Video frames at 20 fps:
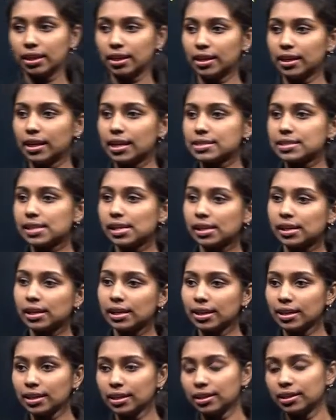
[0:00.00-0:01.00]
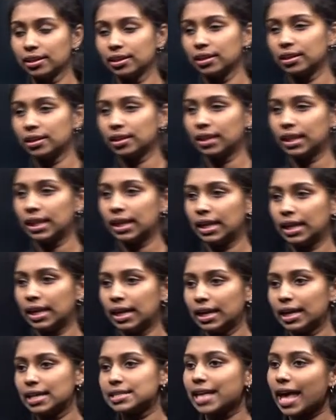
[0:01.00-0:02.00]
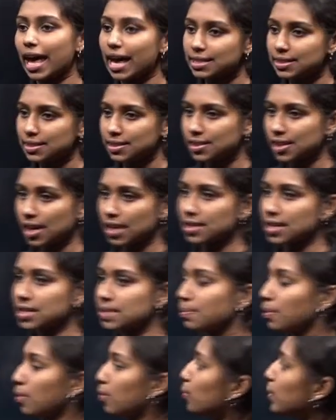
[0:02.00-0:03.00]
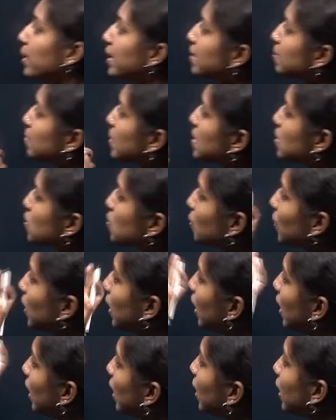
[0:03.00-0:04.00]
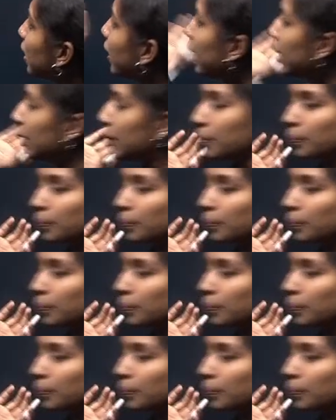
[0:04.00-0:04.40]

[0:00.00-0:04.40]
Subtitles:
Is that clear? Yes, acid changes blue litmus to red.